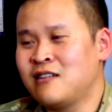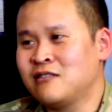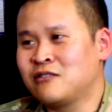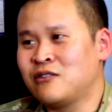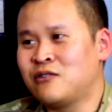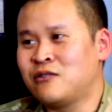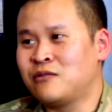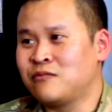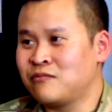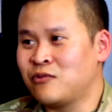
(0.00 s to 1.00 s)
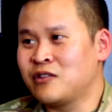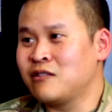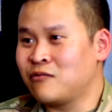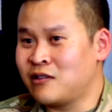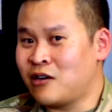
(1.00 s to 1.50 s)
And so what
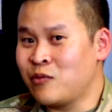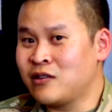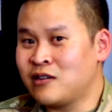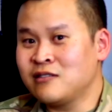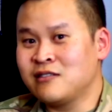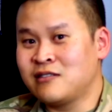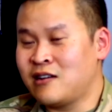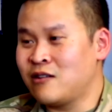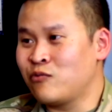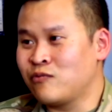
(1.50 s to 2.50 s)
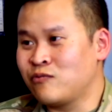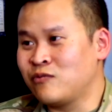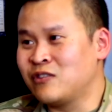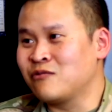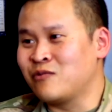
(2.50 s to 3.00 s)
the Army does is that
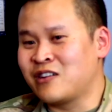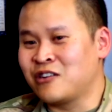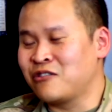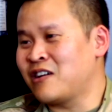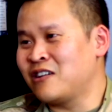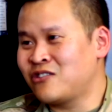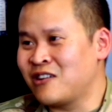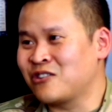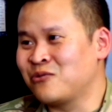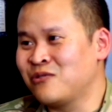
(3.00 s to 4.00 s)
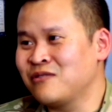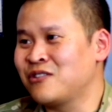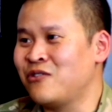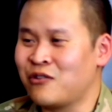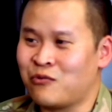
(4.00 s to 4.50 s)
you cut your contract
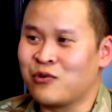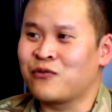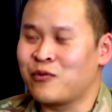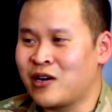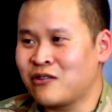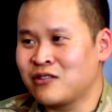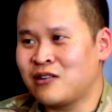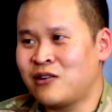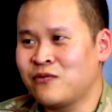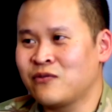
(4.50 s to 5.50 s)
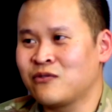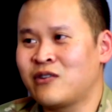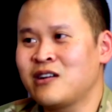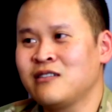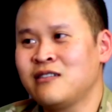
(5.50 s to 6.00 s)
short so you can work for Microsoft
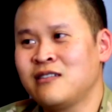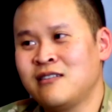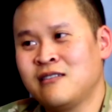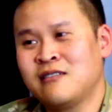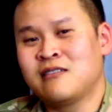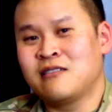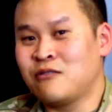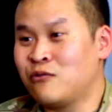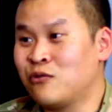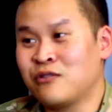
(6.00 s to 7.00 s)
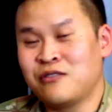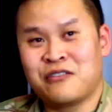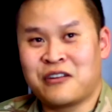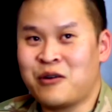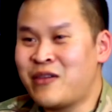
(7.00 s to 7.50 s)
directly, or
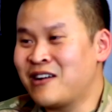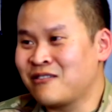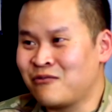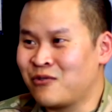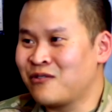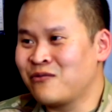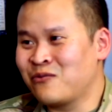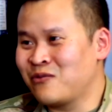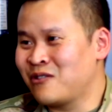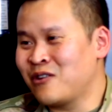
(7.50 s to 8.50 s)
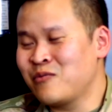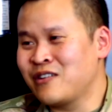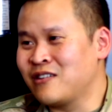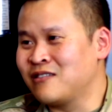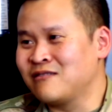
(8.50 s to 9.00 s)
you can come back and work with the
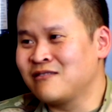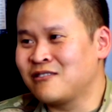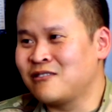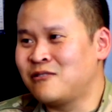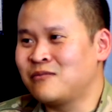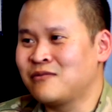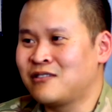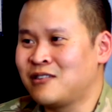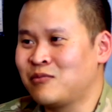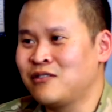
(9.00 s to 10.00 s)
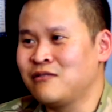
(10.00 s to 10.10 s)
Army again. So it's up to